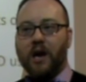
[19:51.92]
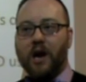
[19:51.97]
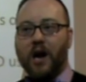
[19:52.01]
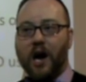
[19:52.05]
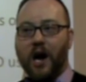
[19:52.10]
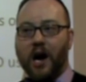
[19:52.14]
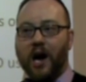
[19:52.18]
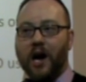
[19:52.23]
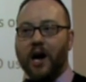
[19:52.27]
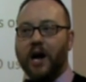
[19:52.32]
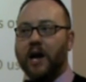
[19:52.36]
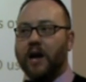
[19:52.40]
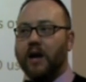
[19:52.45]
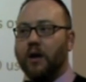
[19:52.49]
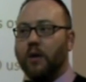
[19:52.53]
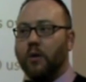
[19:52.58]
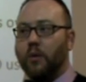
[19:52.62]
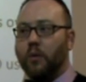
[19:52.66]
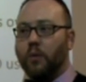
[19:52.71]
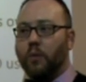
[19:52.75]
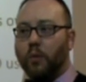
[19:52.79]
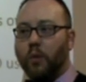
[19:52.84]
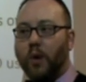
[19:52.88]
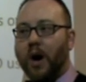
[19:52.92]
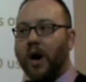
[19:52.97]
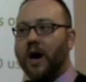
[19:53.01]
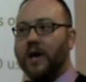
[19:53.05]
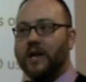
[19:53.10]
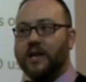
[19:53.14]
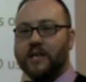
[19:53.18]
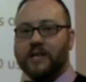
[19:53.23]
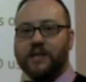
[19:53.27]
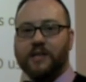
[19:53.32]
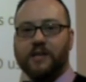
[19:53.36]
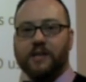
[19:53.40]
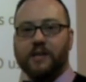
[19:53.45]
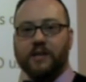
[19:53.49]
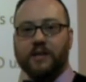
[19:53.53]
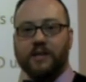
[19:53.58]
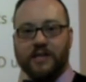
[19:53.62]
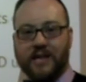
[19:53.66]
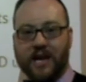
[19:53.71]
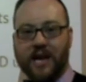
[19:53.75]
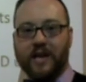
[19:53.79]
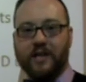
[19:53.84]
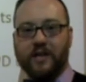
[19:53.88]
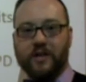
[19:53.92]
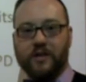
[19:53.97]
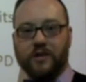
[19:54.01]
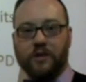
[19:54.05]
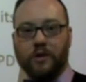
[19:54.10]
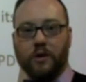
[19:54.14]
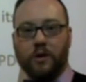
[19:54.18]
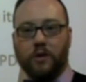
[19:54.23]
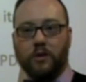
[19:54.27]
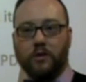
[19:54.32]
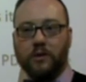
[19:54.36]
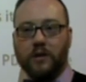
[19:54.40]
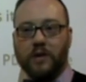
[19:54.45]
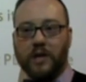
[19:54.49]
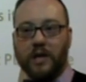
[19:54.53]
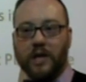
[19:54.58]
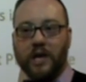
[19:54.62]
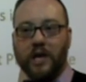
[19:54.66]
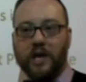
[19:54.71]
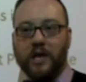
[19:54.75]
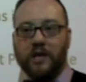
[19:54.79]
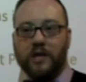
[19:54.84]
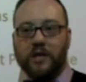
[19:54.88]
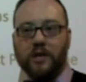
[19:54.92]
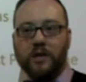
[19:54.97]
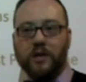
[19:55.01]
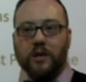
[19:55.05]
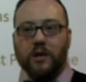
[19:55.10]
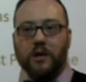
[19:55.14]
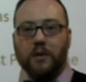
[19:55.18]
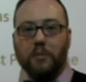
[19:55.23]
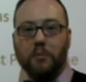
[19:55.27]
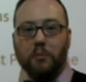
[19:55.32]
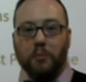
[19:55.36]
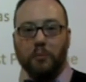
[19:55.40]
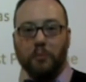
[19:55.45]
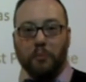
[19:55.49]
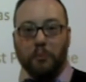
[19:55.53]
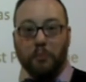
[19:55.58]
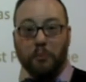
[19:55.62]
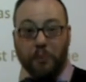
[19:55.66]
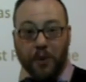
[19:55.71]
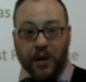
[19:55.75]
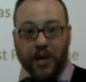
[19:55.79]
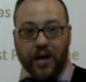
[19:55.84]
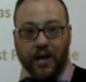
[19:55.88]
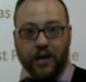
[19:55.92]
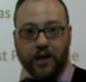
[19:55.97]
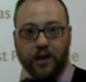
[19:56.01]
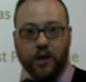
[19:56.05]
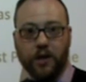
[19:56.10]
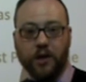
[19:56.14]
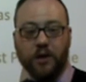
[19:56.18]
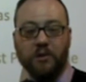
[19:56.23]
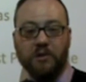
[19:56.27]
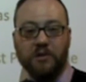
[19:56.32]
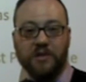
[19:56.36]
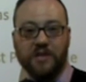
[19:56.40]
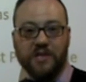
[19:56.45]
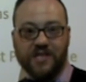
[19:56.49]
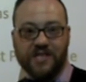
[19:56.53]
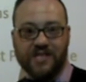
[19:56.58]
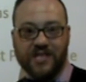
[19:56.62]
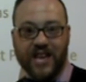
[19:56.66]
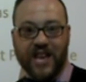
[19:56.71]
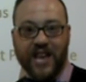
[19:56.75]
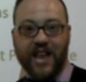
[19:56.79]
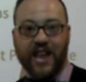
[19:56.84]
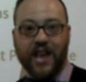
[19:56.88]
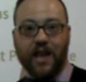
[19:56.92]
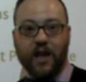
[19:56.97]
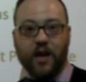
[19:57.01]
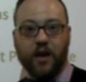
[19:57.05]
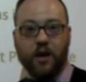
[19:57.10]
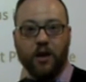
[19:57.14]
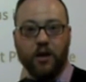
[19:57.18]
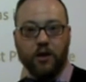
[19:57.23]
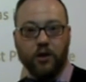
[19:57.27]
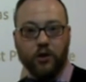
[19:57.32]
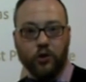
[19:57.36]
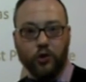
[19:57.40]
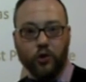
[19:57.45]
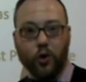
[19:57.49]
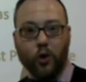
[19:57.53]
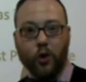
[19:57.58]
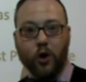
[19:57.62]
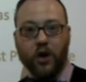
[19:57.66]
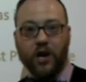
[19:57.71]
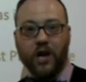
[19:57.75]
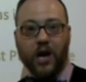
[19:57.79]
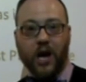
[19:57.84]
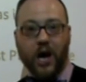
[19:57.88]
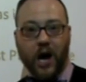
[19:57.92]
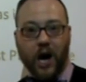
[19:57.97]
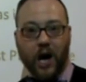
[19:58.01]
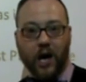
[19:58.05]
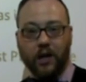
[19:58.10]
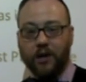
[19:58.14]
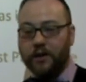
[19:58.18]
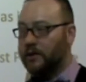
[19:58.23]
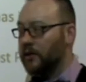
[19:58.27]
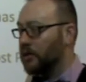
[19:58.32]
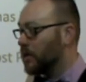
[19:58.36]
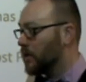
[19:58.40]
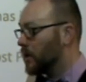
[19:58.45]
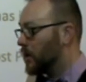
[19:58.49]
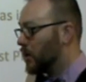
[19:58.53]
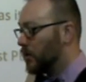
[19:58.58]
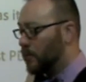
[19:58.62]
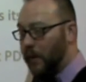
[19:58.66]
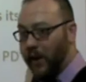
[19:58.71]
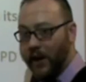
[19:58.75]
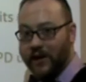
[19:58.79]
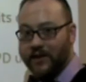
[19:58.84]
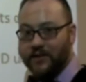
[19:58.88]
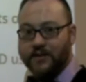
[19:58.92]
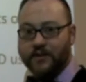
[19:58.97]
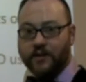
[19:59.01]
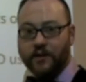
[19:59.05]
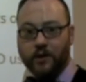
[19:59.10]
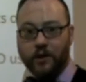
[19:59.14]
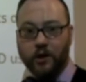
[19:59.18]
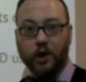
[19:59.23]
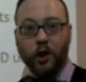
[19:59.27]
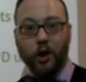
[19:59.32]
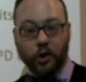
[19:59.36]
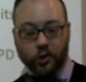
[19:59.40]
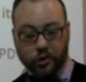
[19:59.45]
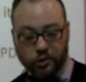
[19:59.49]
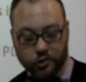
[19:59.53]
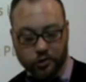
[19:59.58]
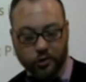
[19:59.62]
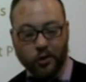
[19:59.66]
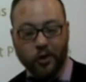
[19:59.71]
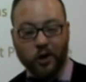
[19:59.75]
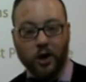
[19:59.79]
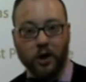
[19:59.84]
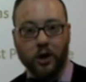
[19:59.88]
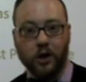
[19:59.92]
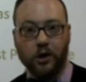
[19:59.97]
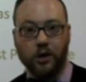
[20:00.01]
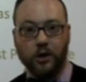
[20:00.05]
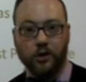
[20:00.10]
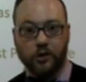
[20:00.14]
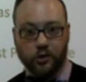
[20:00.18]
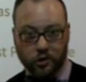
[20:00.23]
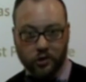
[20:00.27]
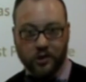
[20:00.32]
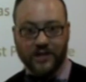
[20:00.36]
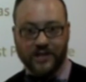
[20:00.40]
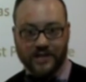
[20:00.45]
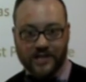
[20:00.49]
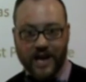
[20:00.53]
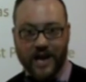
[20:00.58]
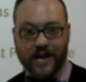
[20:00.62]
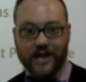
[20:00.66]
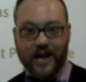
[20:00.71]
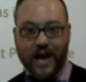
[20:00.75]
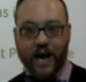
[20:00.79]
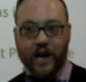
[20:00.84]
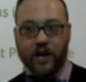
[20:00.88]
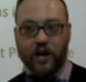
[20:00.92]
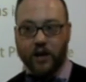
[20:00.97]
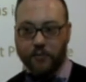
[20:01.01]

I was 10 years old, ich bin 10 Jahre alt gewesen. Sure, You can say that,